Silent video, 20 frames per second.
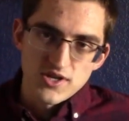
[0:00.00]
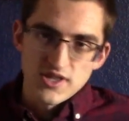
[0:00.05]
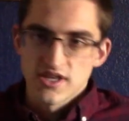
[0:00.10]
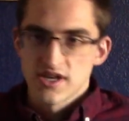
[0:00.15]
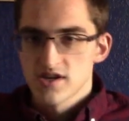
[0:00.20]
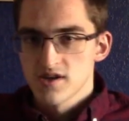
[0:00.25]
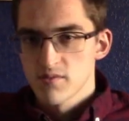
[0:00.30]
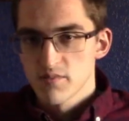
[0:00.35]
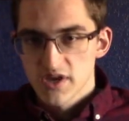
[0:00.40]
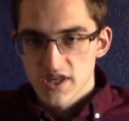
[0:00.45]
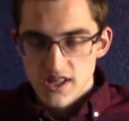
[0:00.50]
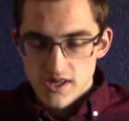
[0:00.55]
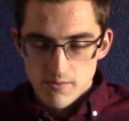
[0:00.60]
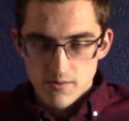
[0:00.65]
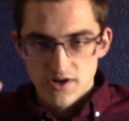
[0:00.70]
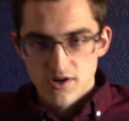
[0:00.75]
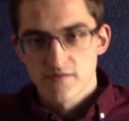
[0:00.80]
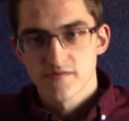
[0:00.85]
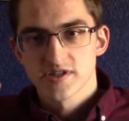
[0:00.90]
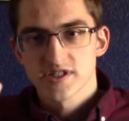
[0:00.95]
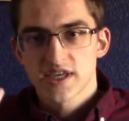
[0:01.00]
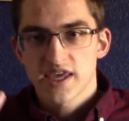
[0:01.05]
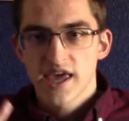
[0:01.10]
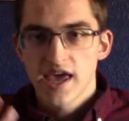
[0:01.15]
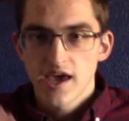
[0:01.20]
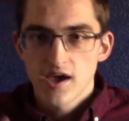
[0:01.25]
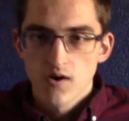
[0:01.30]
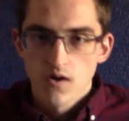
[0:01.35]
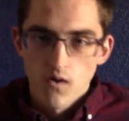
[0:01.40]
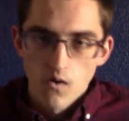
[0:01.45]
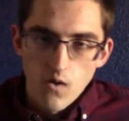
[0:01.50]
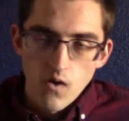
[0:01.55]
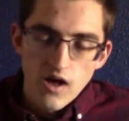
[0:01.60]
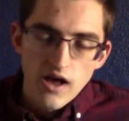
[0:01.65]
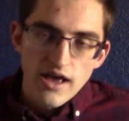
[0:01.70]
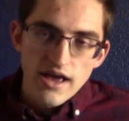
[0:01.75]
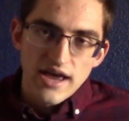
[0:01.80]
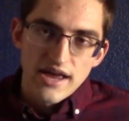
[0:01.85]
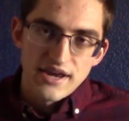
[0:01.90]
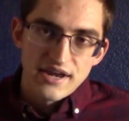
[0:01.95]
and then it immediately went over to Chaol,
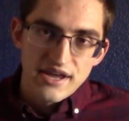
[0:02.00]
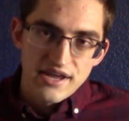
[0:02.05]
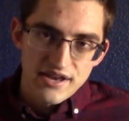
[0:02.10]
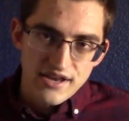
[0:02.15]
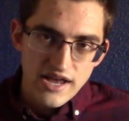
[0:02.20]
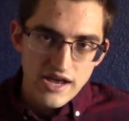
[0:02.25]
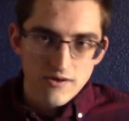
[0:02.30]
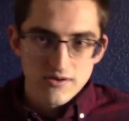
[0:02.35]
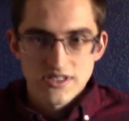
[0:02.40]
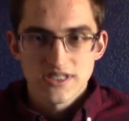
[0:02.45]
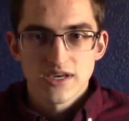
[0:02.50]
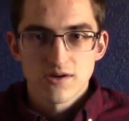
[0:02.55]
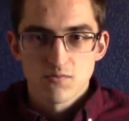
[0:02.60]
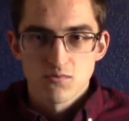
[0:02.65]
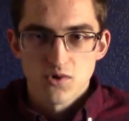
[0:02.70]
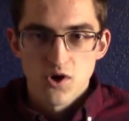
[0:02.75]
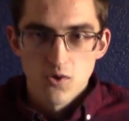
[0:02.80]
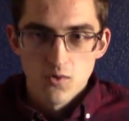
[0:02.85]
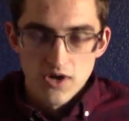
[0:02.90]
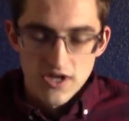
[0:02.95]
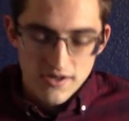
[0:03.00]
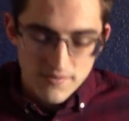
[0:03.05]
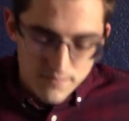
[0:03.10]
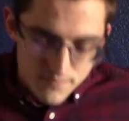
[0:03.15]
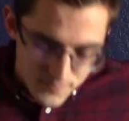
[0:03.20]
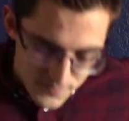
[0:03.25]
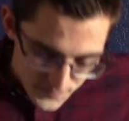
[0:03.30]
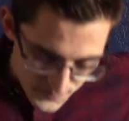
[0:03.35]
and now it's at Rowan.